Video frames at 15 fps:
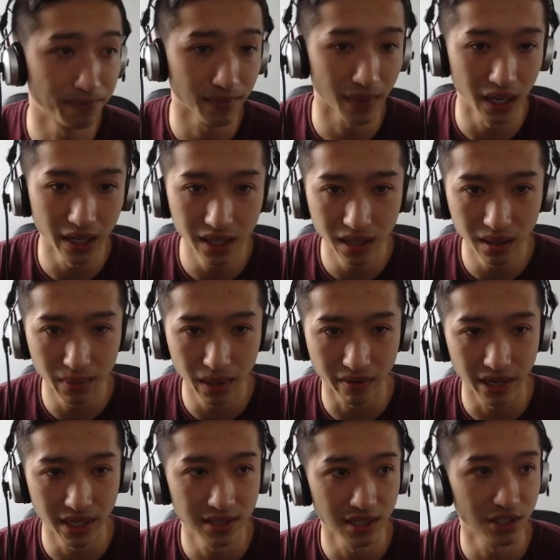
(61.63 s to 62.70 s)
I did a bit of
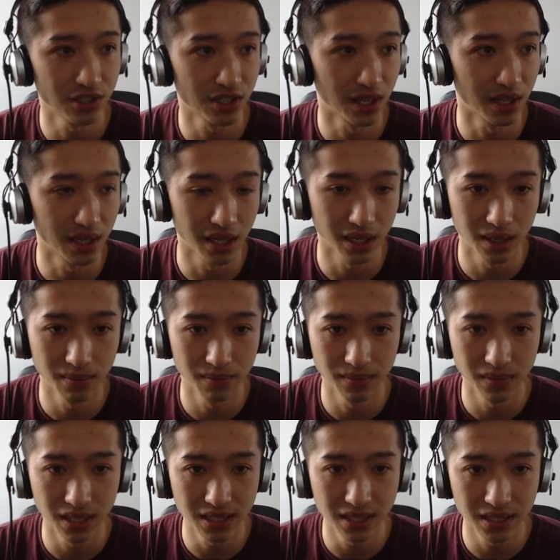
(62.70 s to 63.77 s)
research on them.
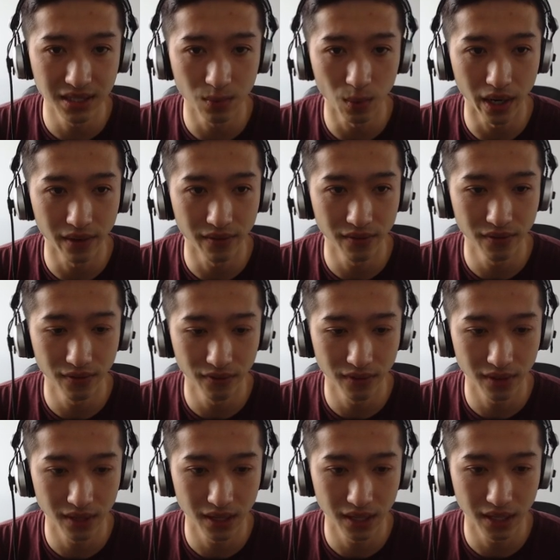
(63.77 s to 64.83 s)
This is one of
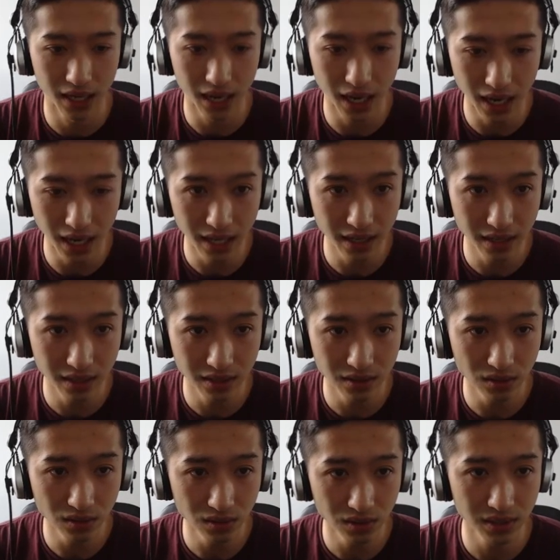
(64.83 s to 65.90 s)
the
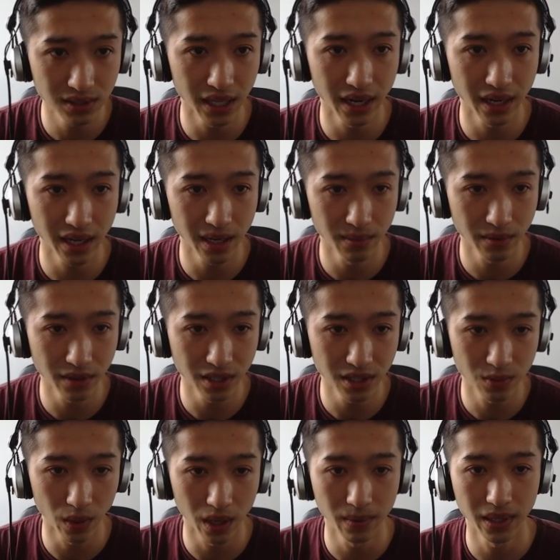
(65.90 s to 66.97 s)
articles that I came across.
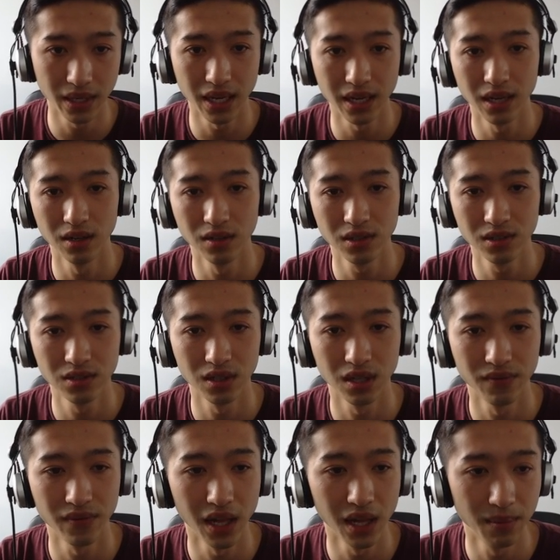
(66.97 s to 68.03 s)
Weebit Nano looks to
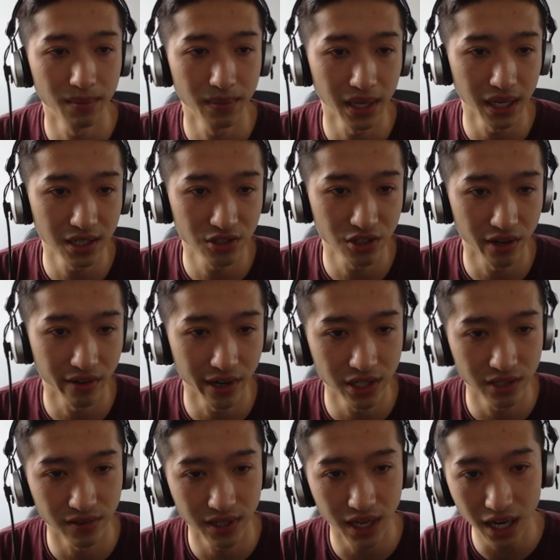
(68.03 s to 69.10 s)
develop next
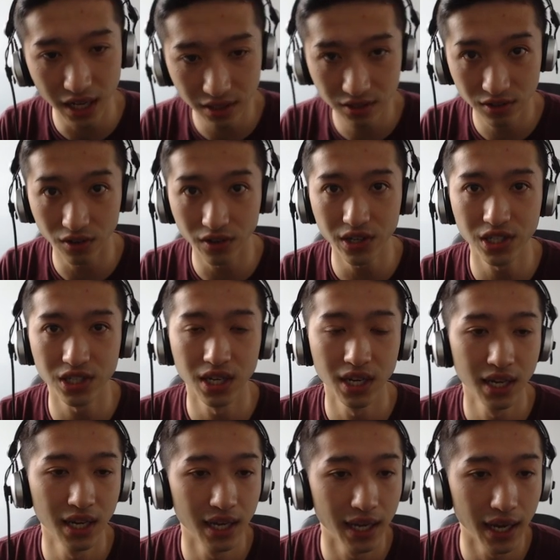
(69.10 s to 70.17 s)
generation data storage.
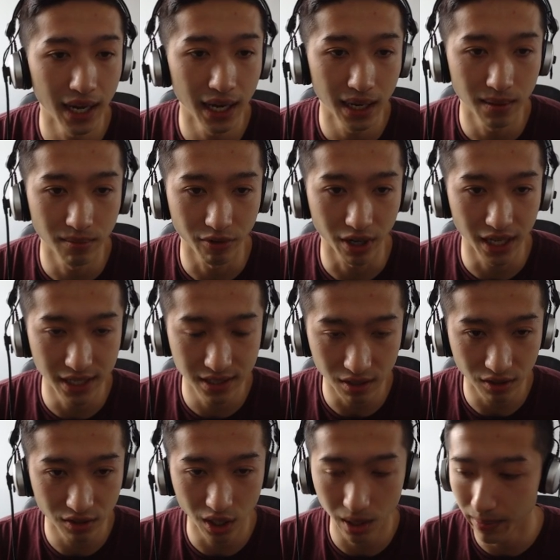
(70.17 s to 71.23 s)
Released
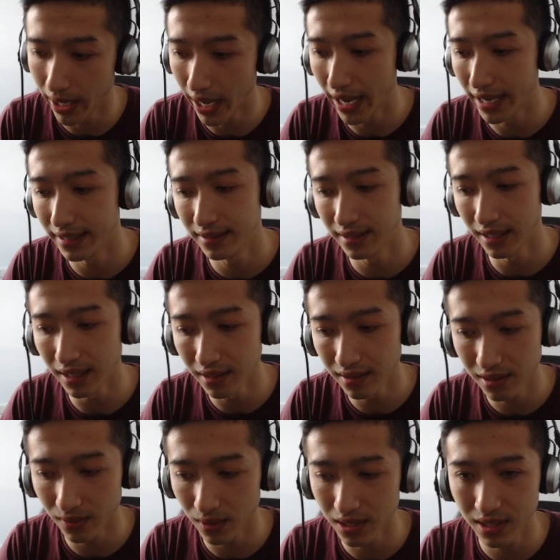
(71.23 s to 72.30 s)
October 18.
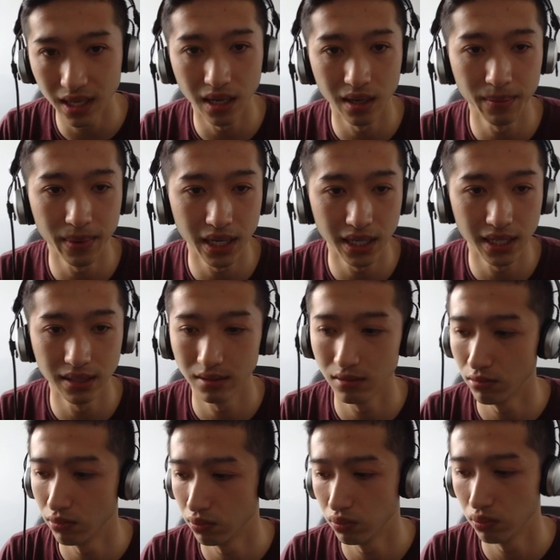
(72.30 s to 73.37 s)
So what's that, about
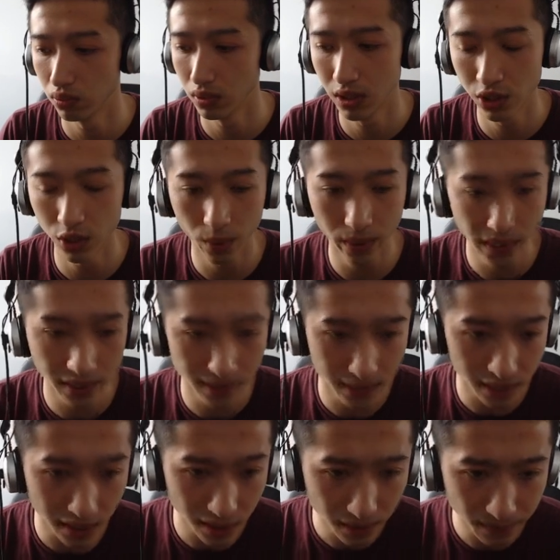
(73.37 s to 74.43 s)
2 weeks
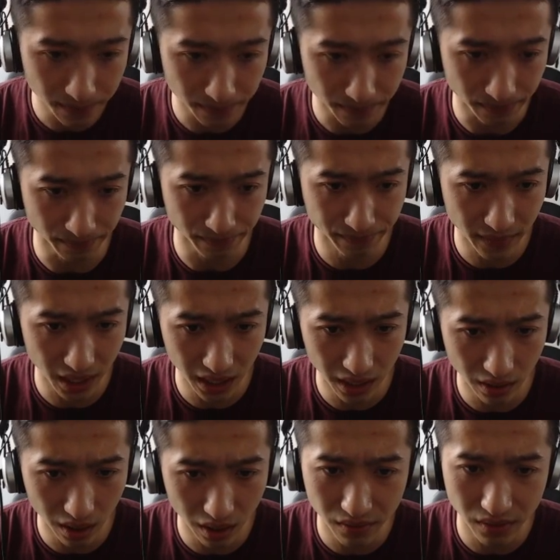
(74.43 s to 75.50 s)
ago? A
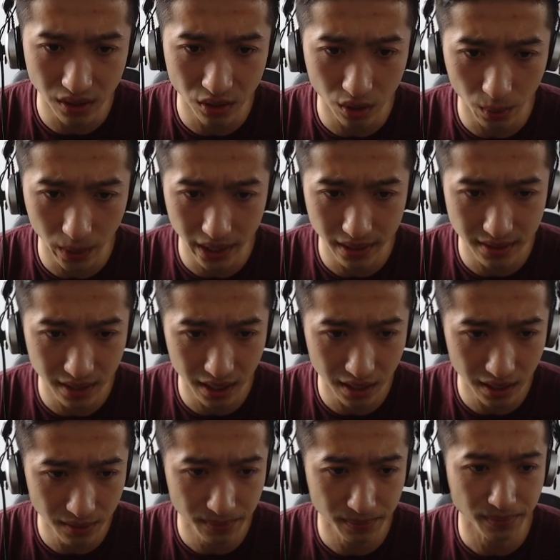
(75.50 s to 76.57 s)
little over 2 weeks ago.